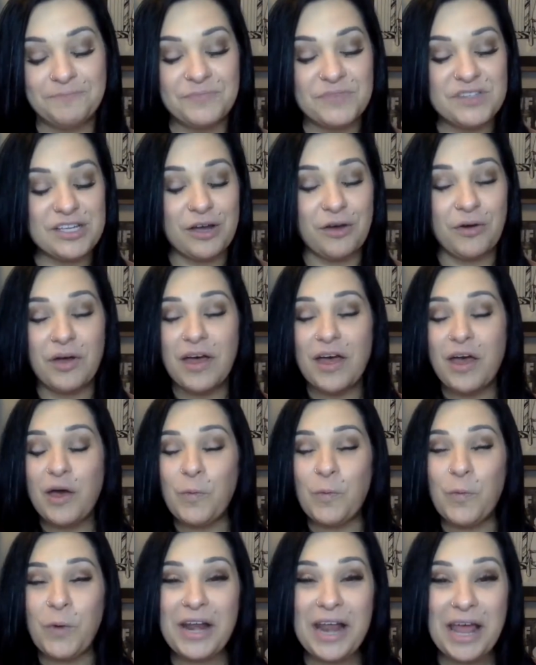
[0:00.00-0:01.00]
So,
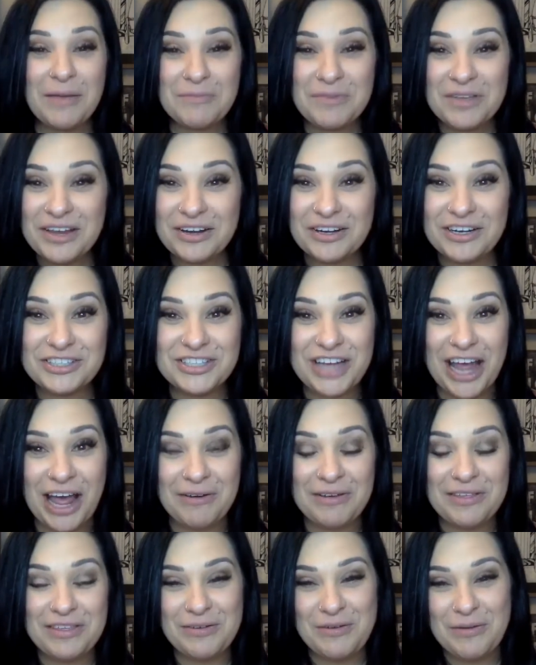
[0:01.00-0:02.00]
what I'm here to chat
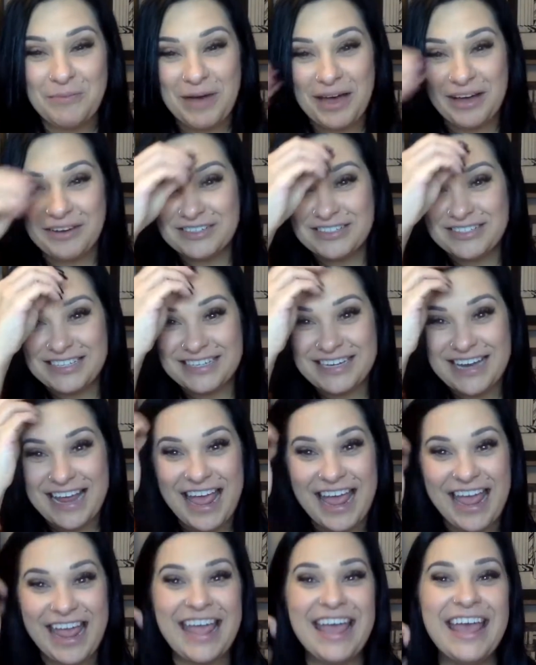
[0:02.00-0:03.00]
with you about
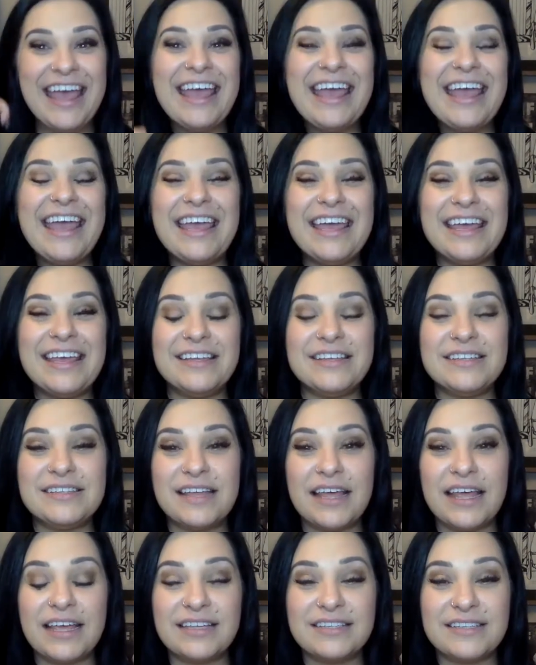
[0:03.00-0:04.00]
today is
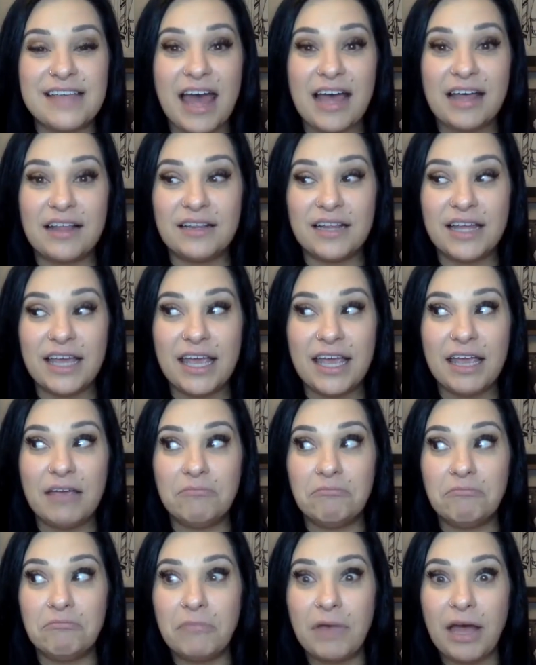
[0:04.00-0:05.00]
exactly
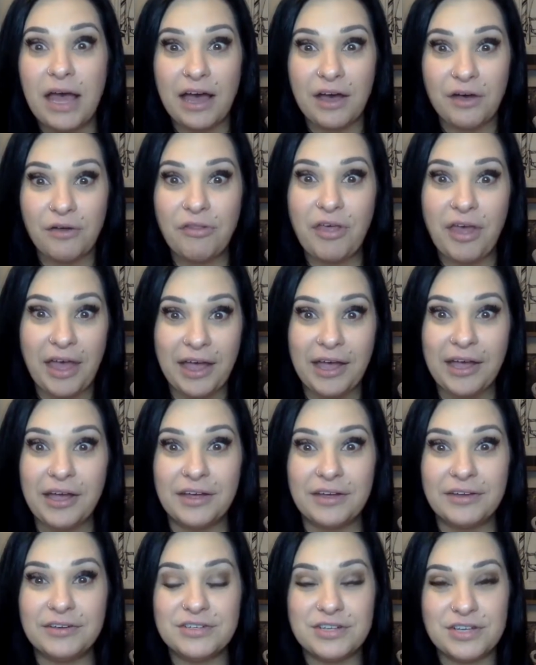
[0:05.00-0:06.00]
how the heck
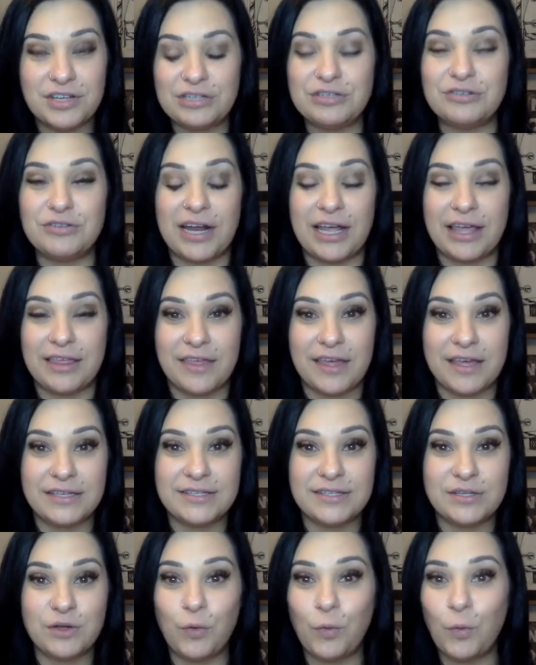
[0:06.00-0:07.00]
do you drink
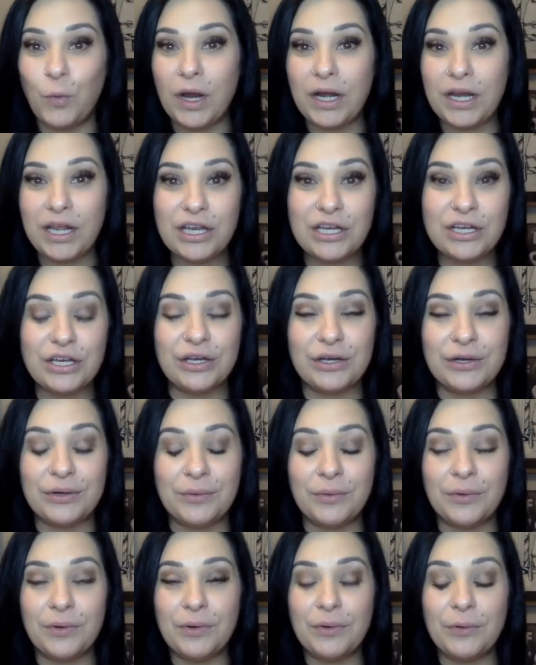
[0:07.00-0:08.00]
this? What do you
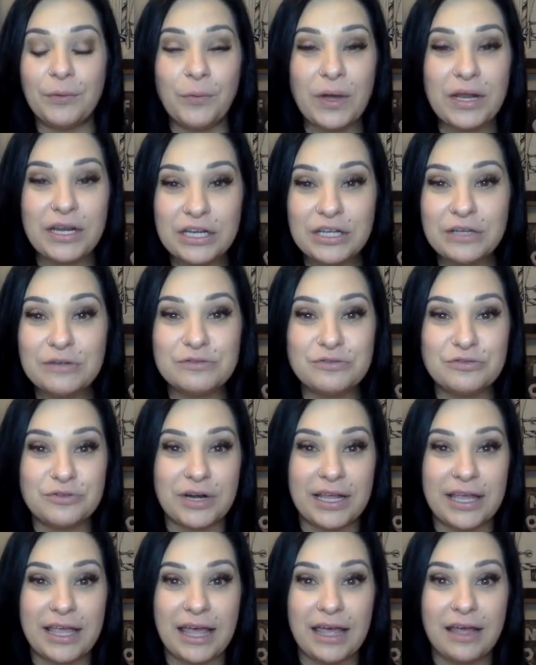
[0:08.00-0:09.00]
do? When do you
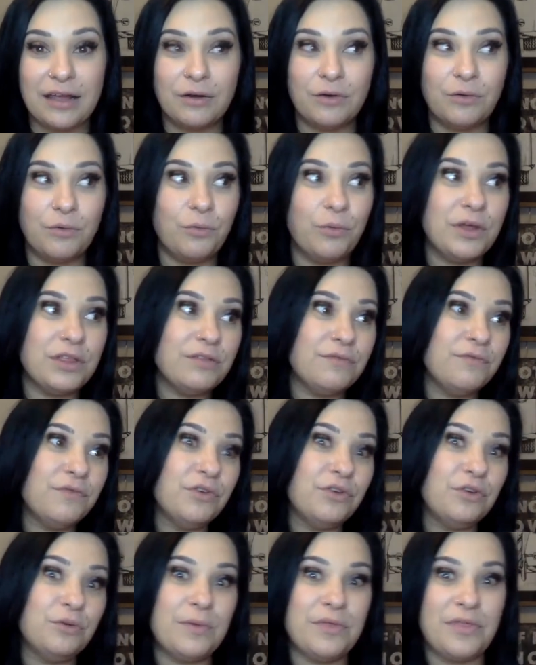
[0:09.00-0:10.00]
drink it? With
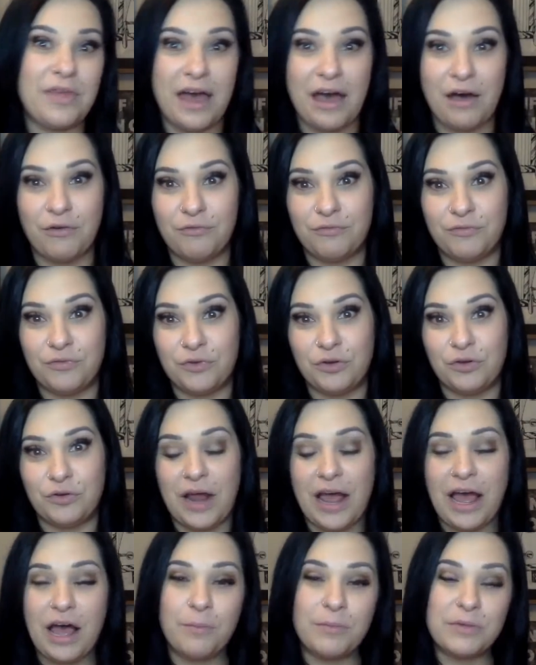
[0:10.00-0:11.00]
food, without food?
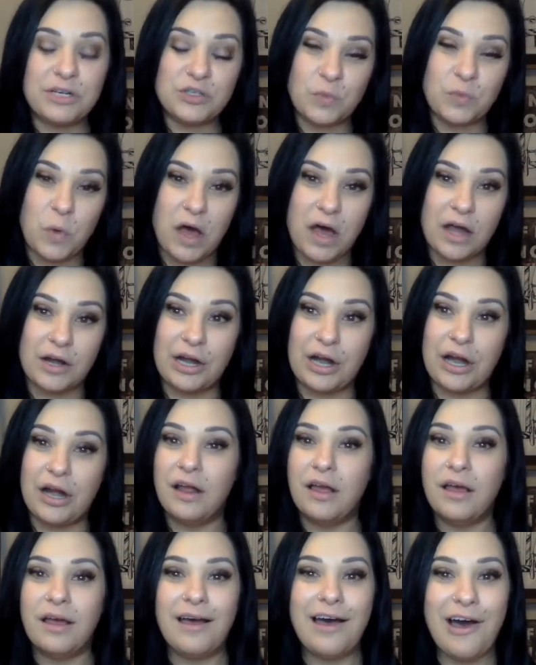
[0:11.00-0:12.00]
How much water?
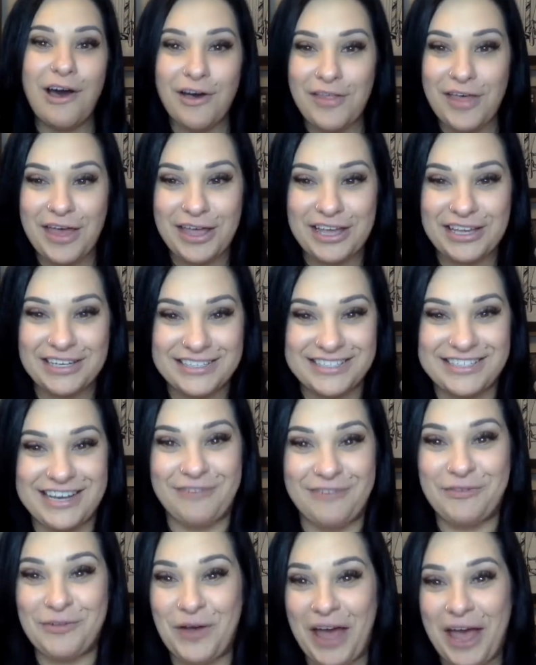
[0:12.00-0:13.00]
All that good
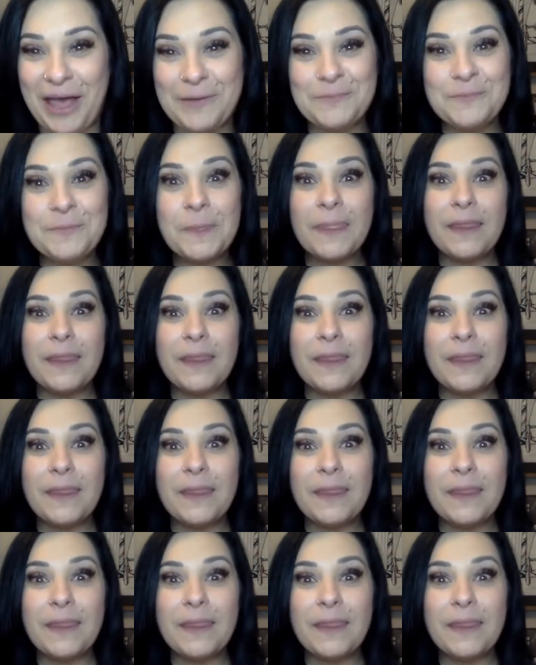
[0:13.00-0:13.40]
stuff. Okay.